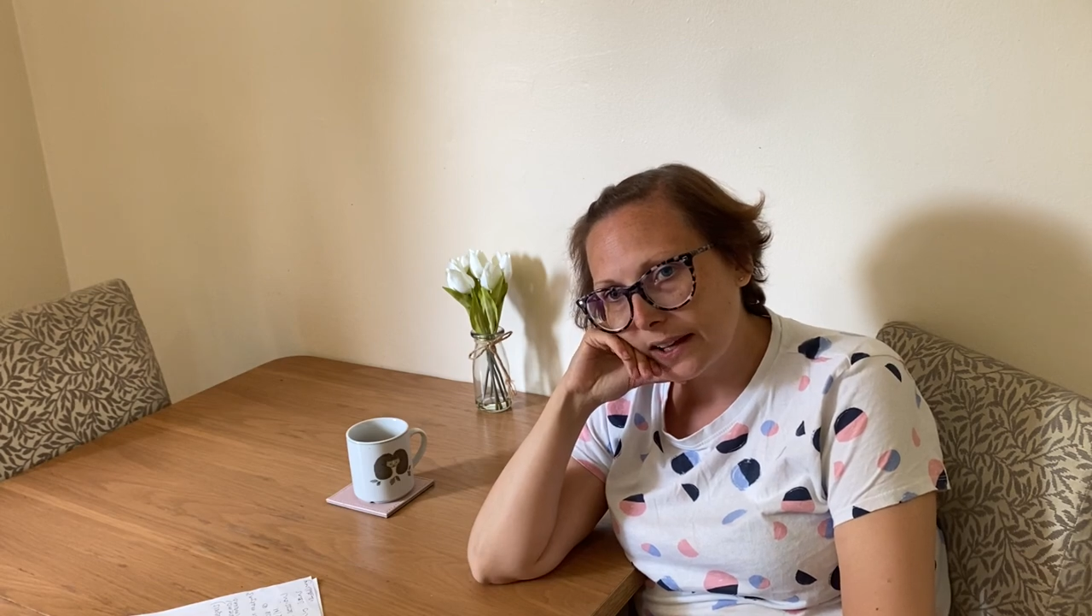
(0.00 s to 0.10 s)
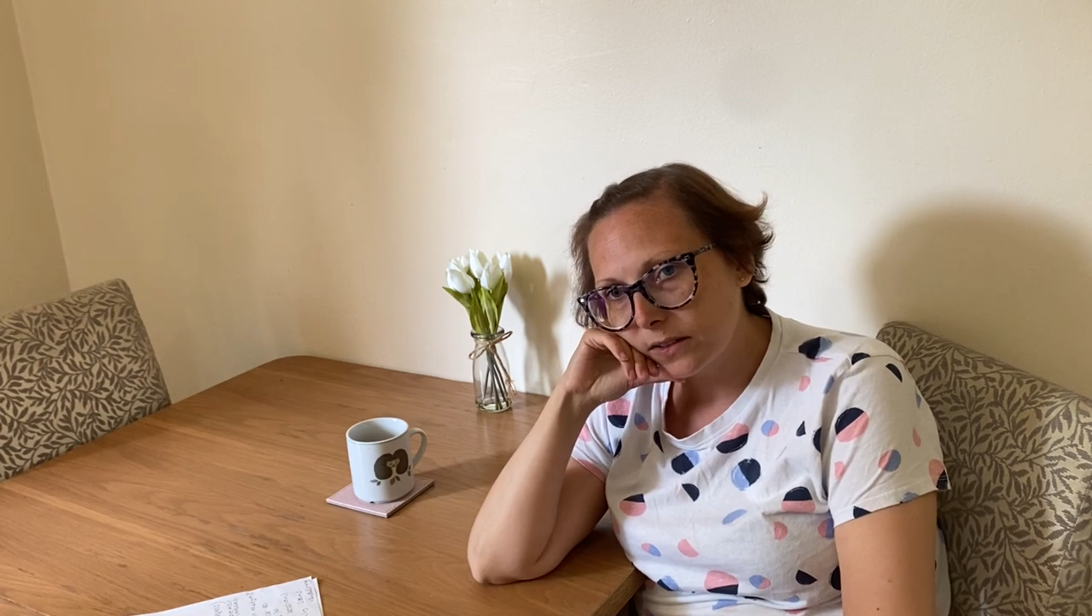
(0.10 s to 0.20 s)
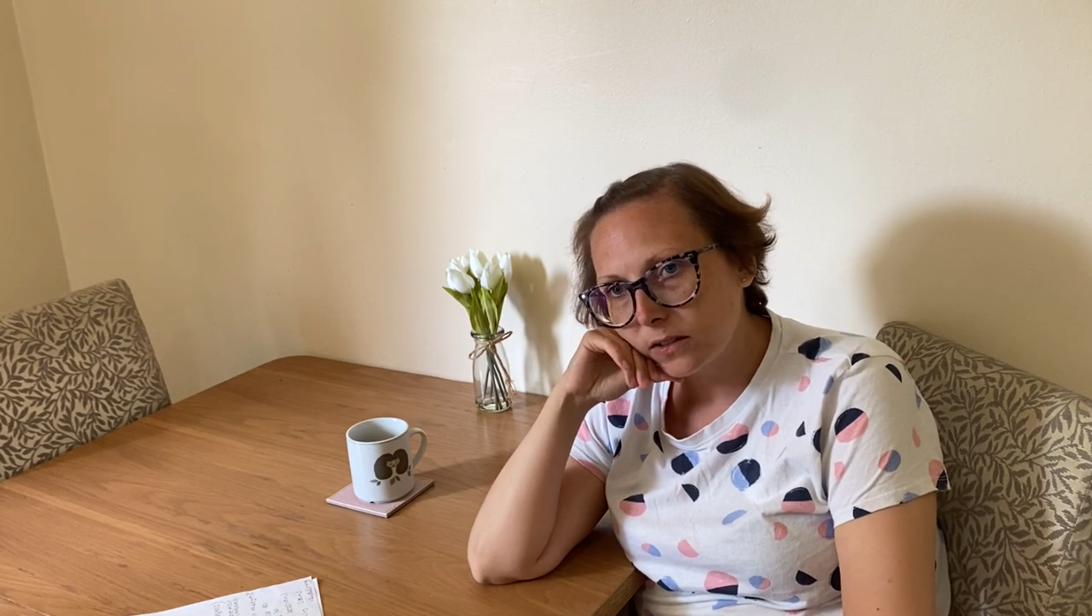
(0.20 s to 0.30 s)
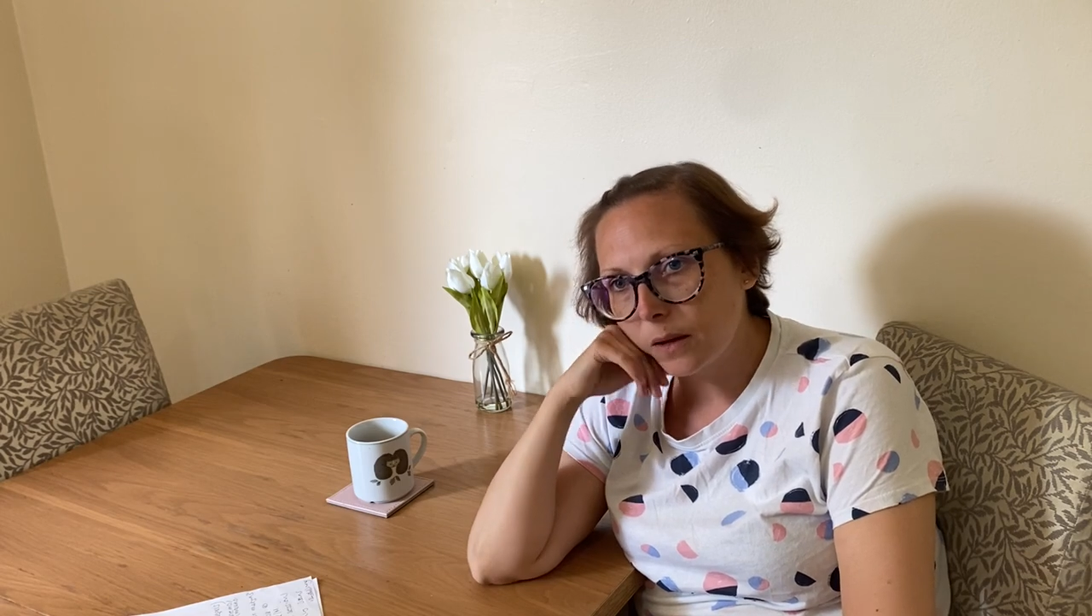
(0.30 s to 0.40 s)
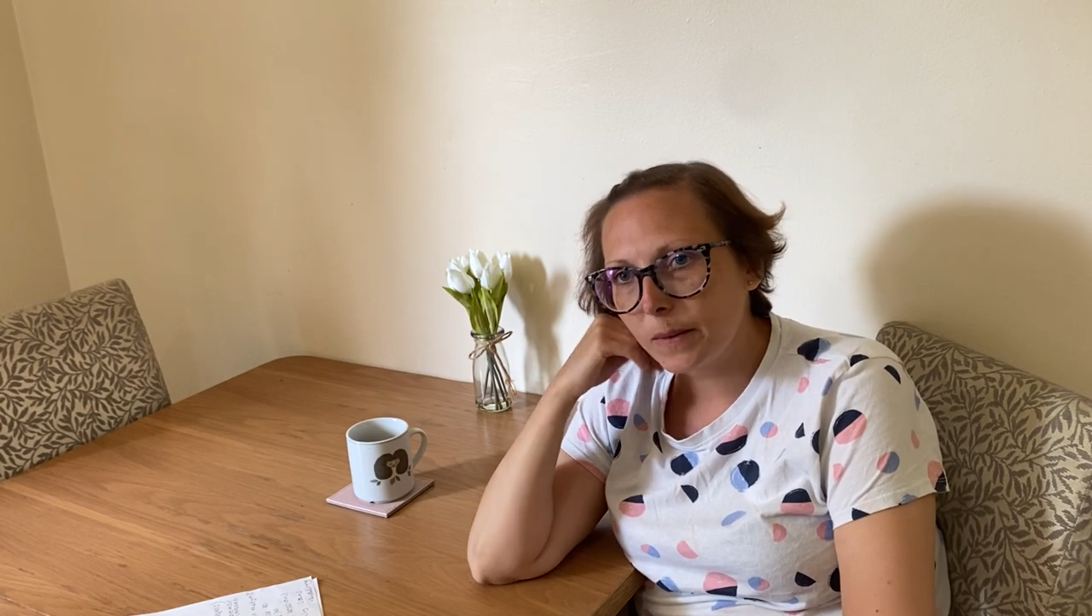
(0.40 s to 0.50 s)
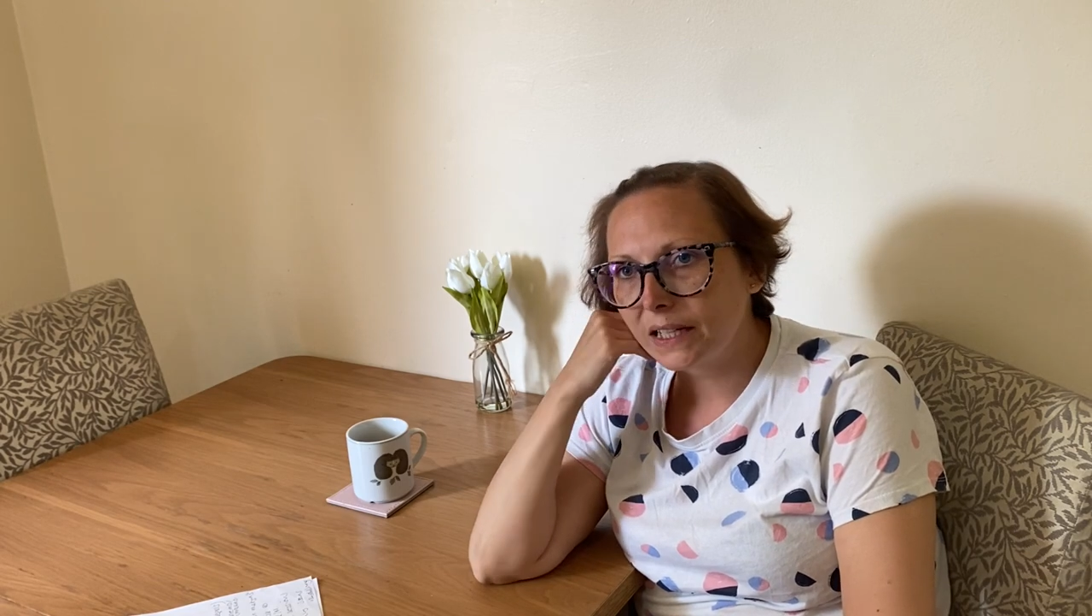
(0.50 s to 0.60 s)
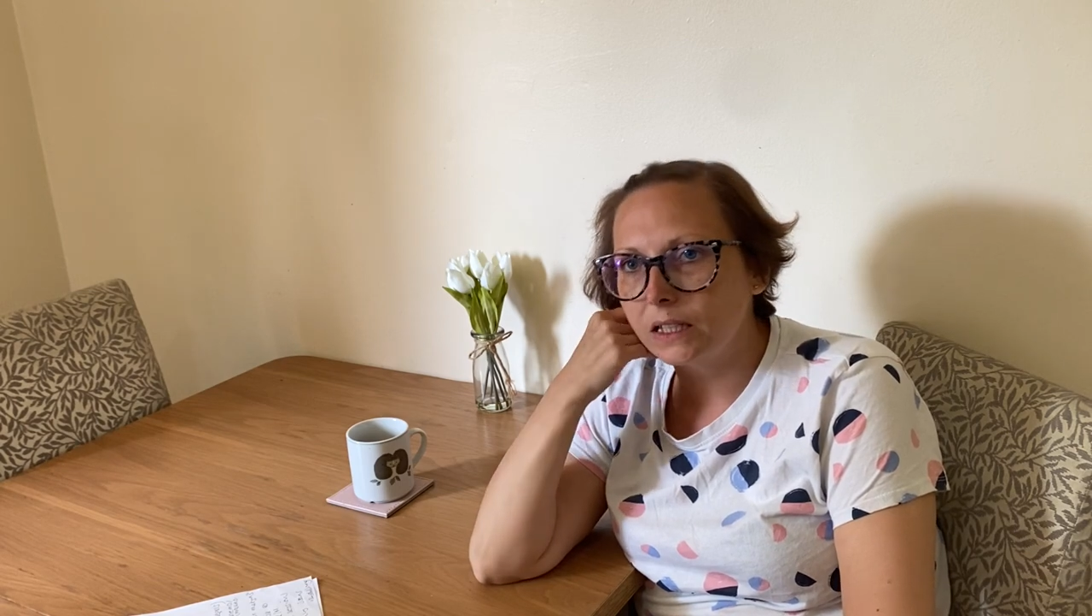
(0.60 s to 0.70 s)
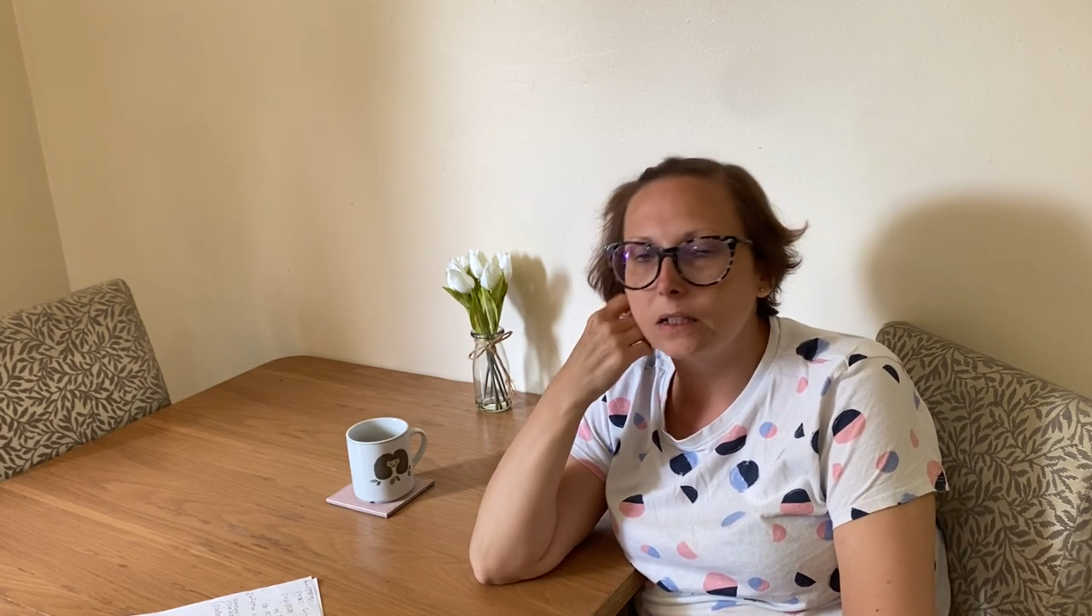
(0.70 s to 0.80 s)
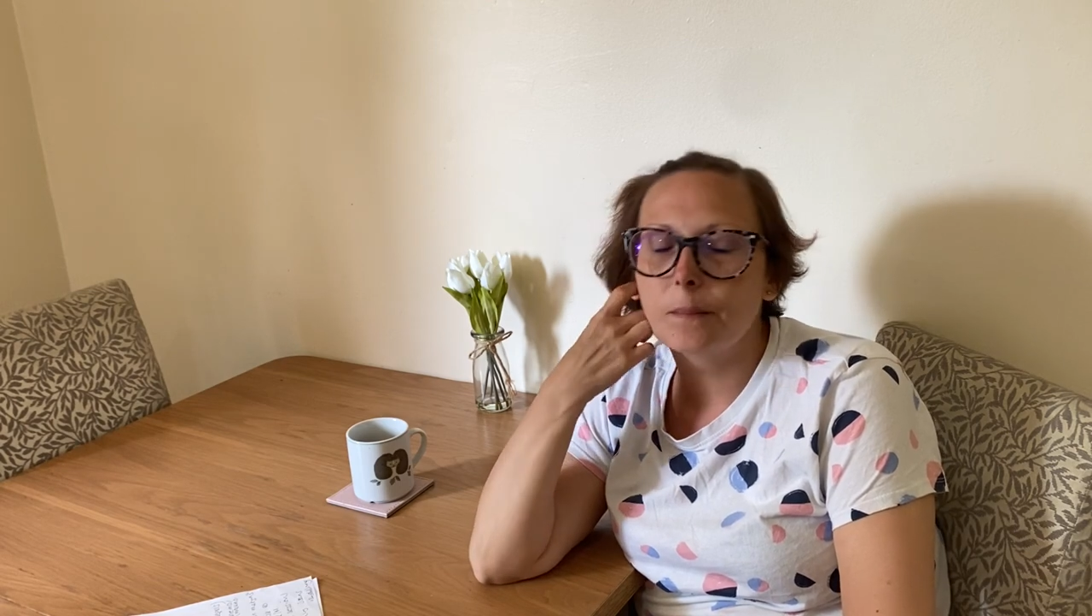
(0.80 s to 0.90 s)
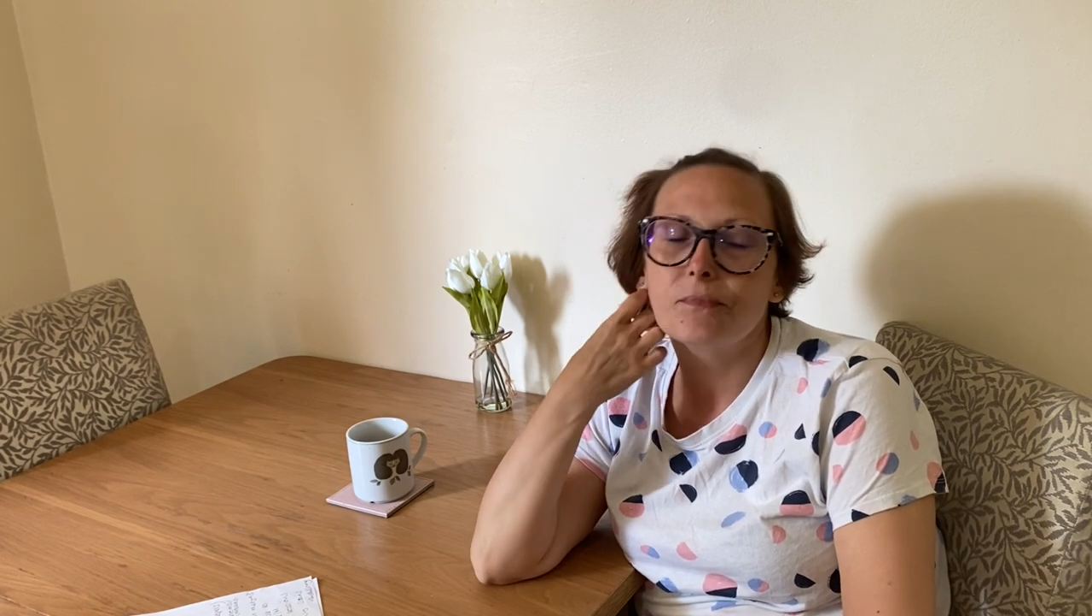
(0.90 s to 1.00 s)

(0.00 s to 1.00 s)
and I mean